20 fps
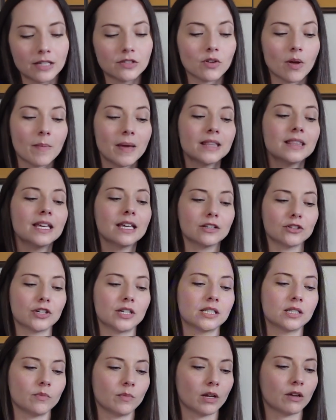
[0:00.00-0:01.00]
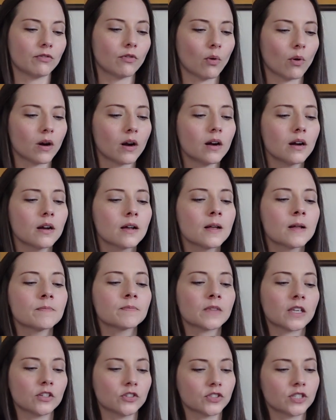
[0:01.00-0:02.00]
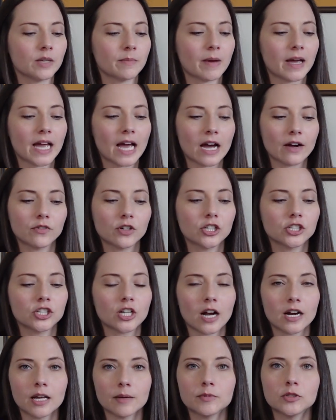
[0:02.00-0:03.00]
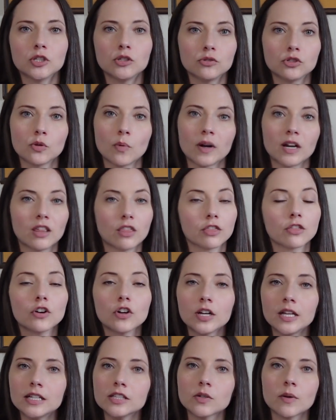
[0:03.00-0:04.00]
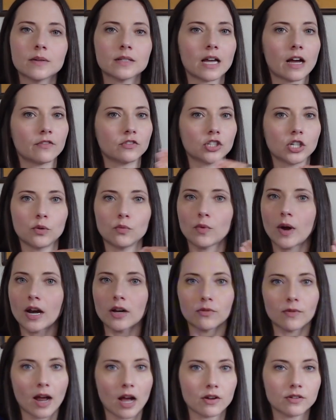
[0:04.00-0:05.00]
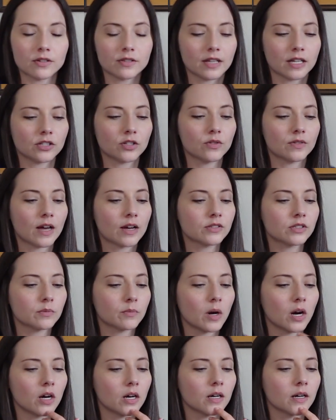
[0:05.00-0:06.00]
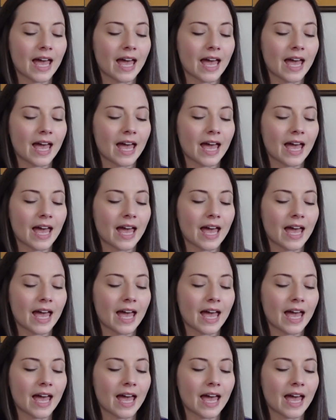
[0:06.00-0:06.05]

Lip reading: So I made the increase in week 4, and you'll see my average got up to 2030. So I was averaging right around that 2,000 mark.